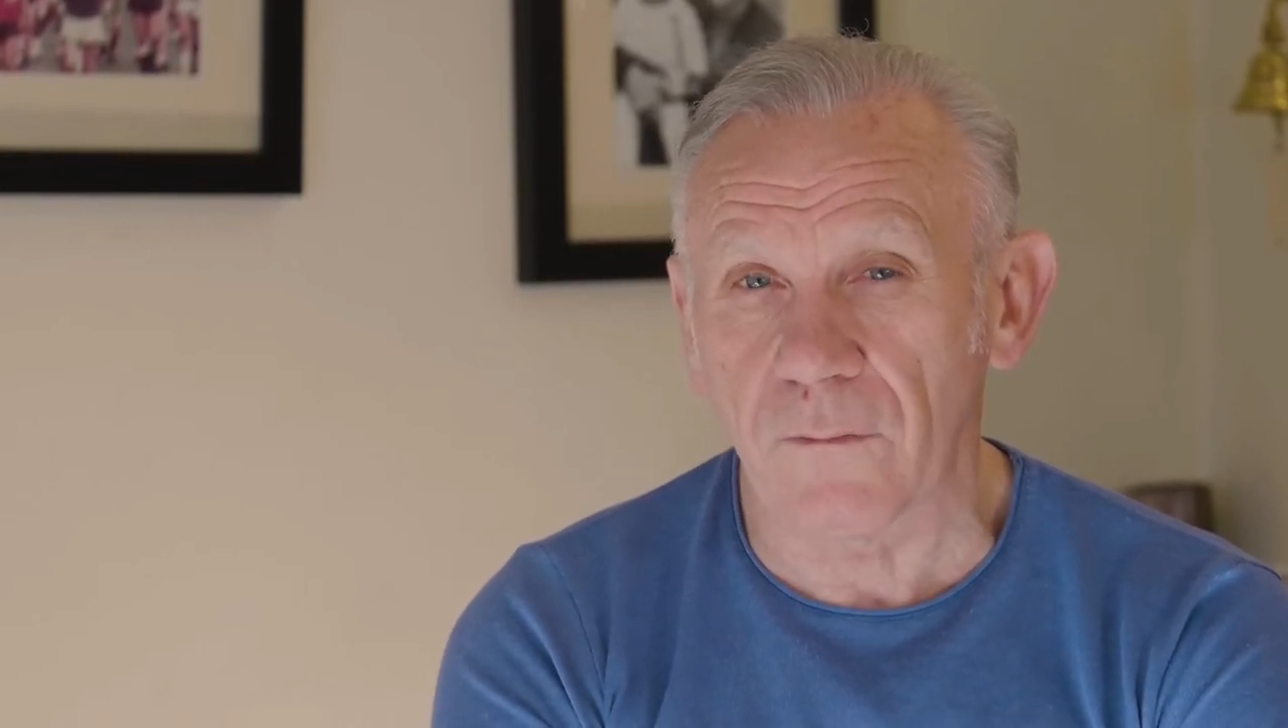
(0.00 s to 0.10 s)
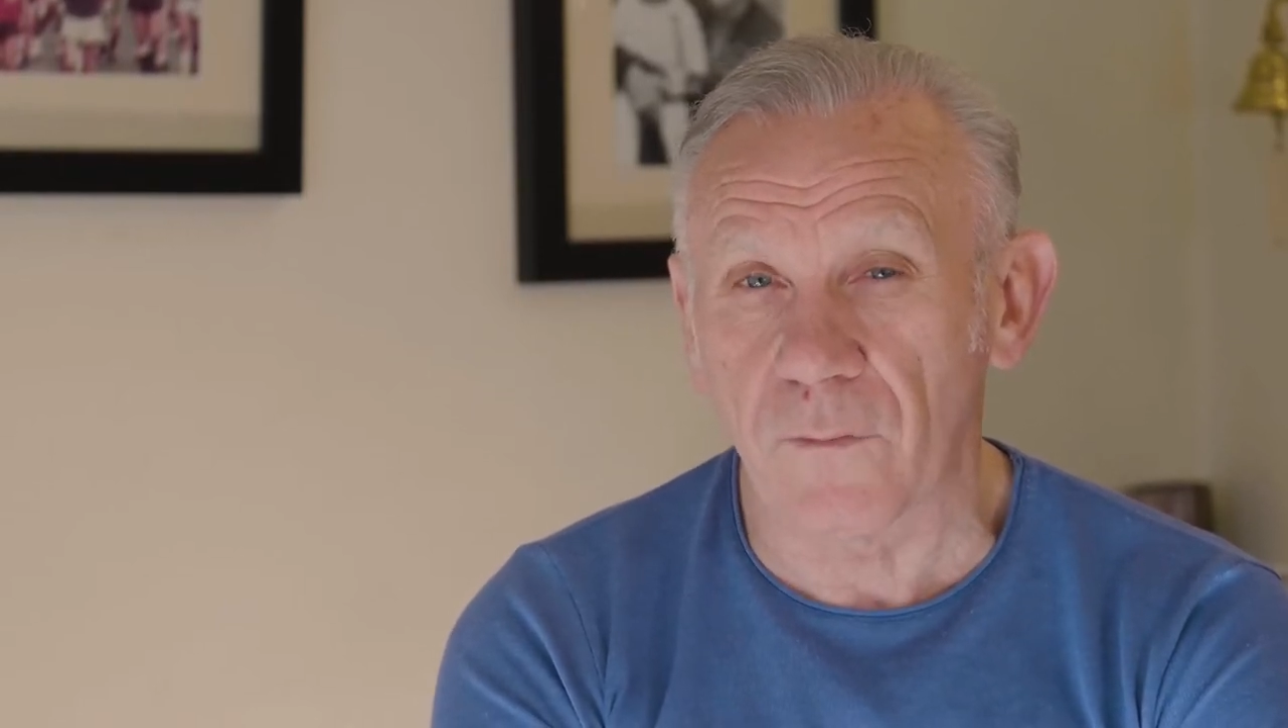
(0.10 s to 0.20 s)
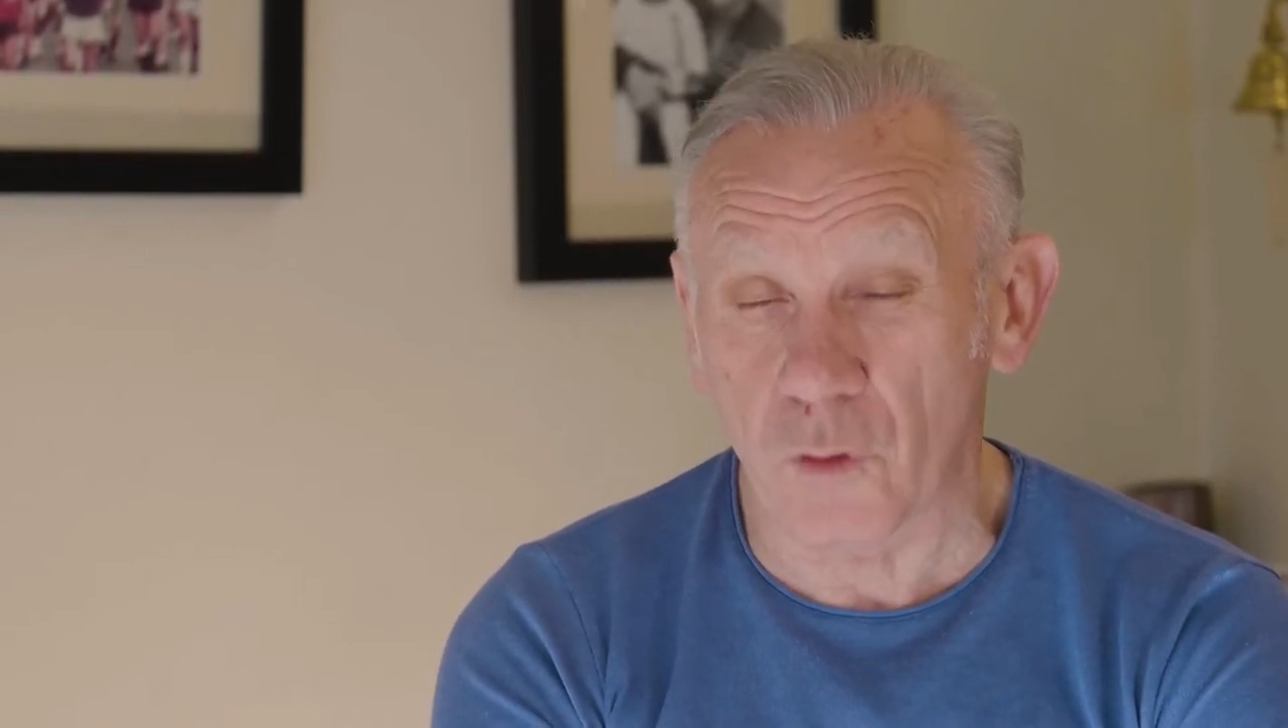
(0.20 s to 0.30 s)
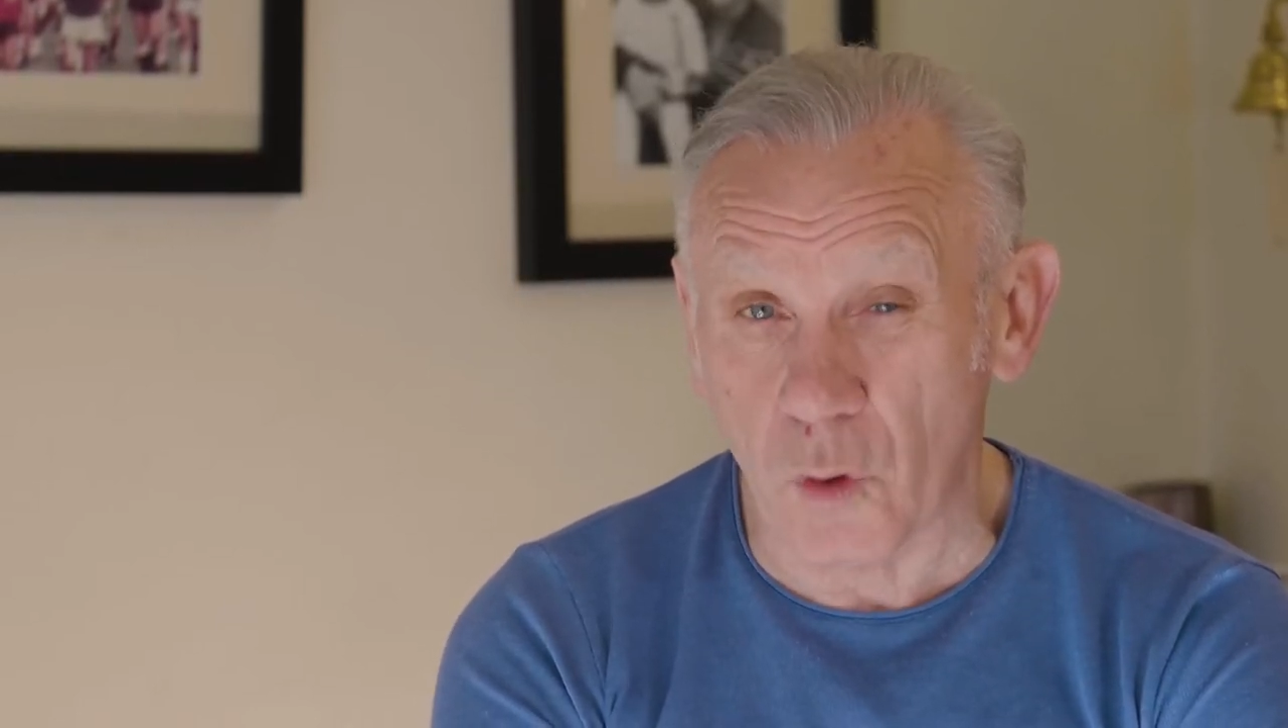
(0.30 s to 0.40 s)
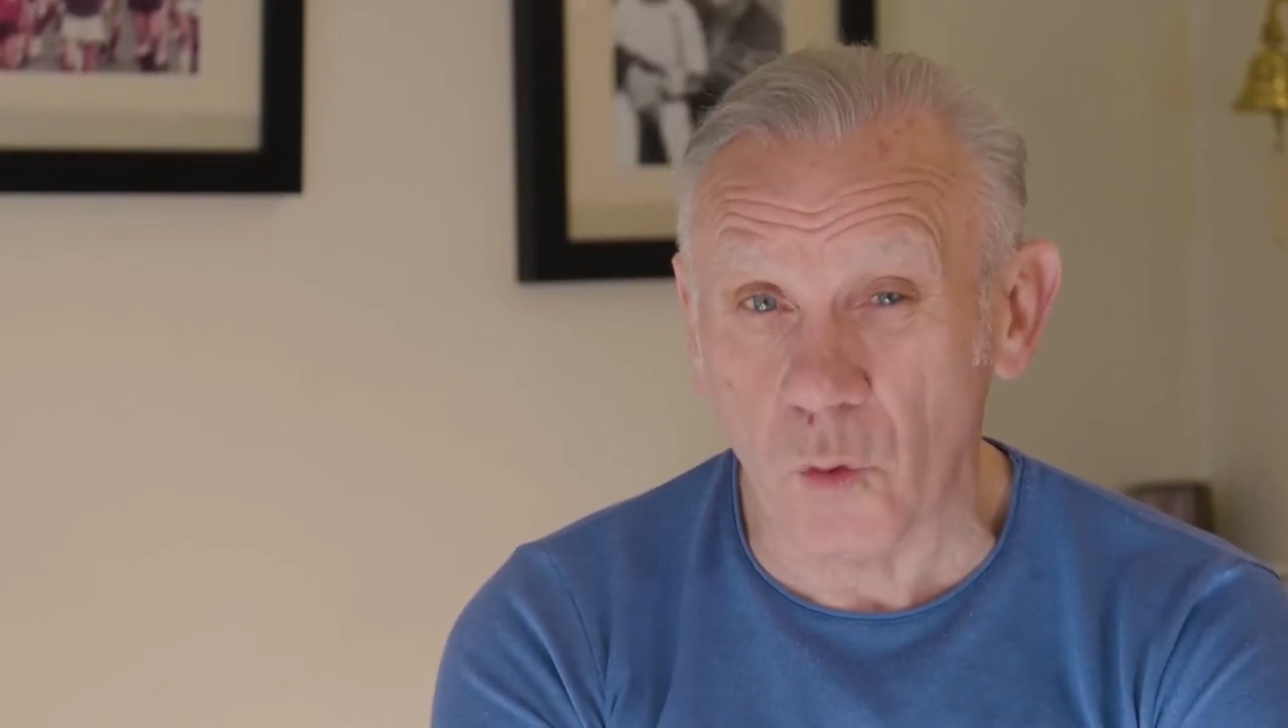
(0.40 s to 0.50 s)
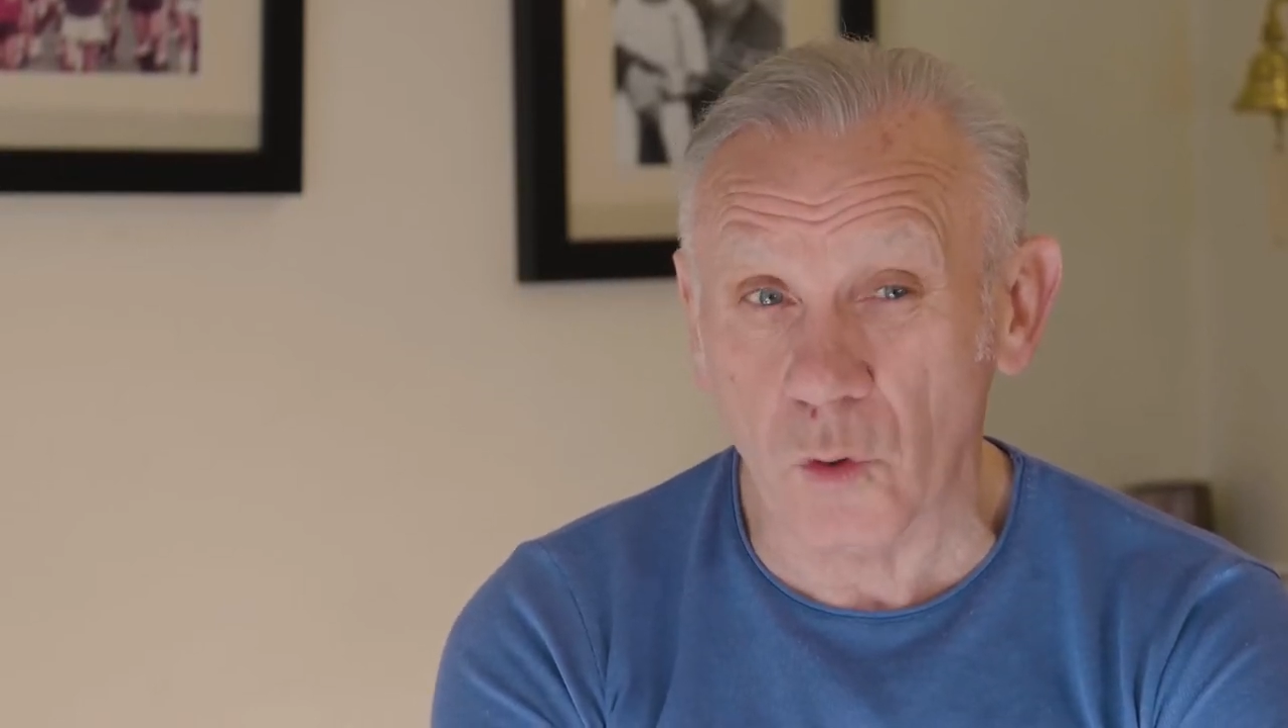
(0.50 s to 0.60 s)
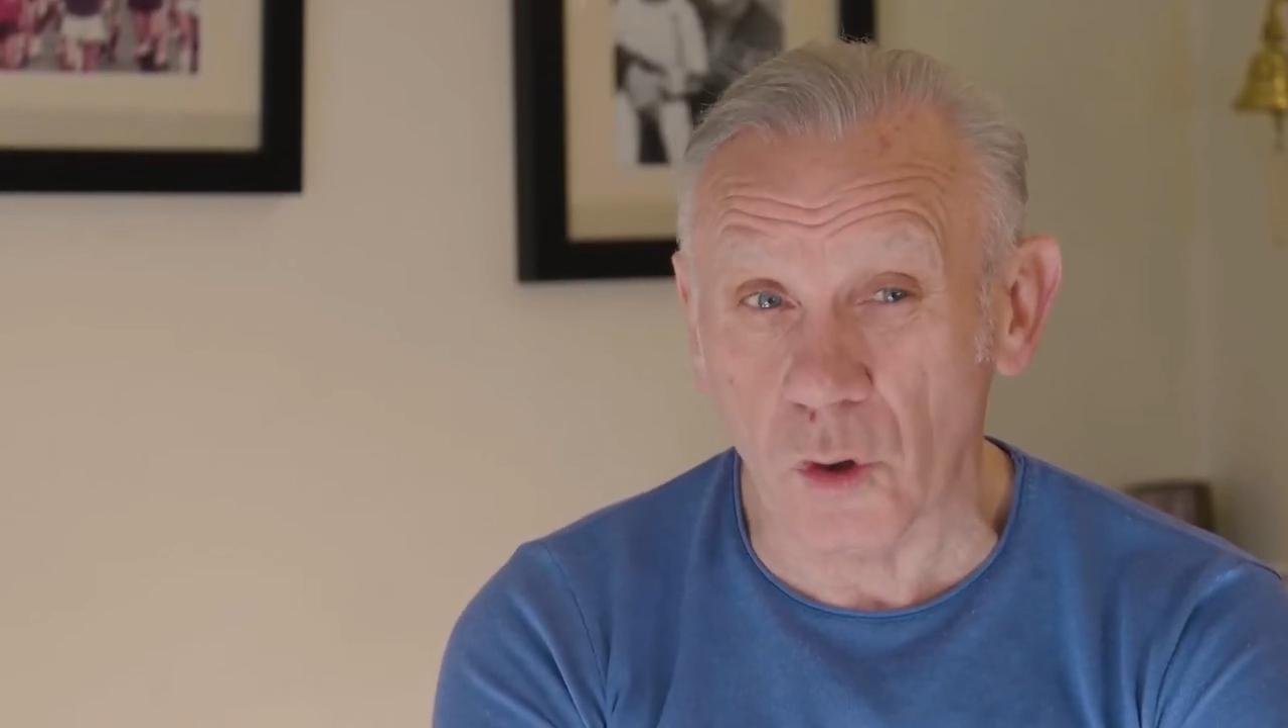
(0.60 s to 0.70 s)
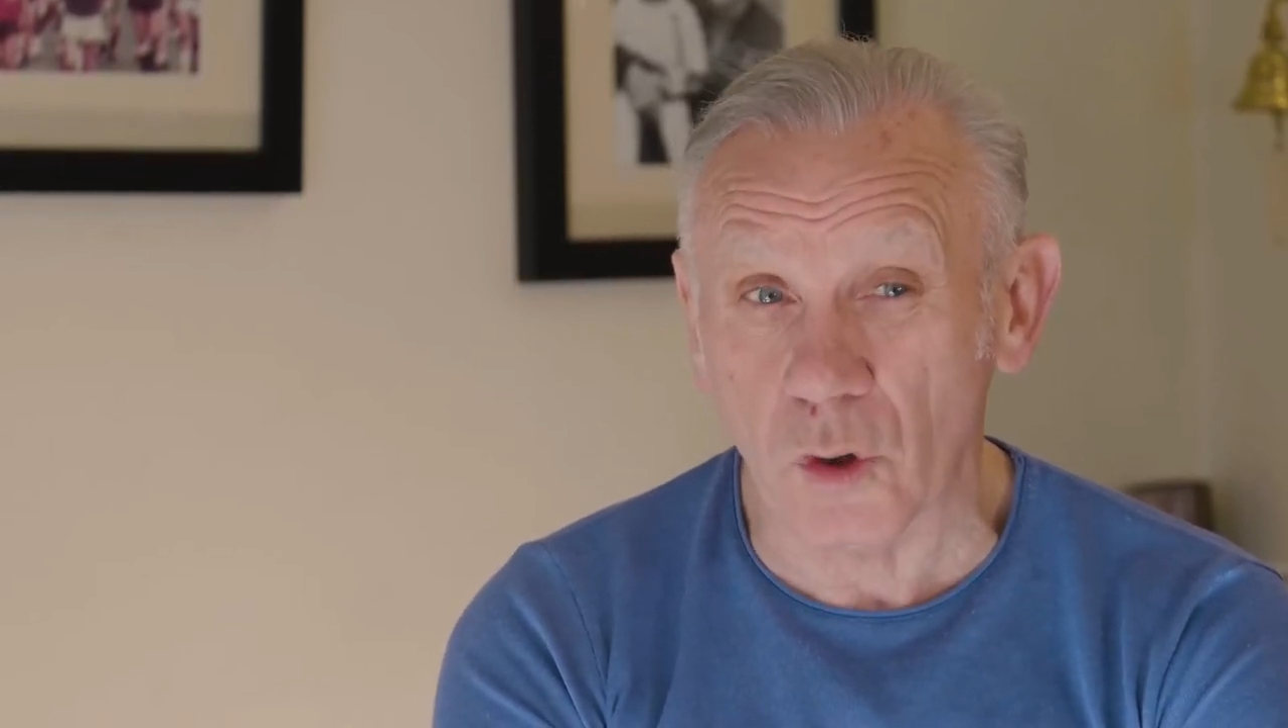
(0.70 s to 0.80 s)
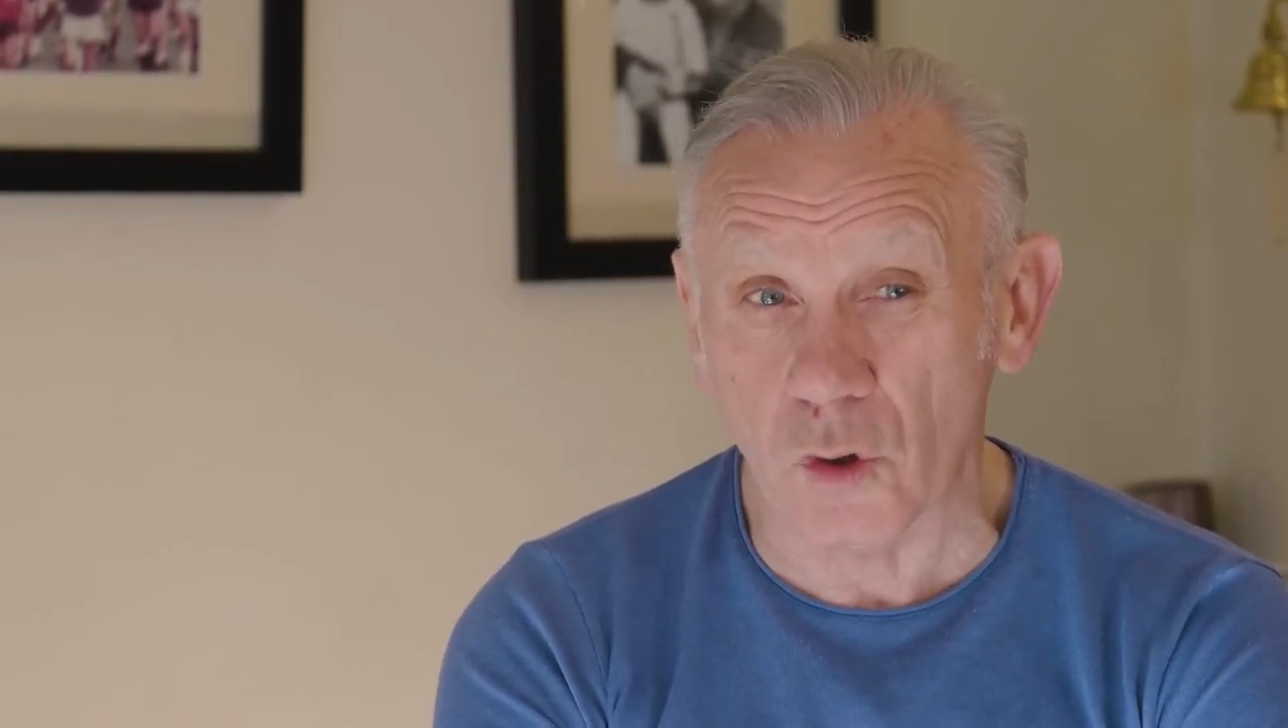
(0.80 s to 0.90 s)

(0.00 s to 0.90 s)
for doing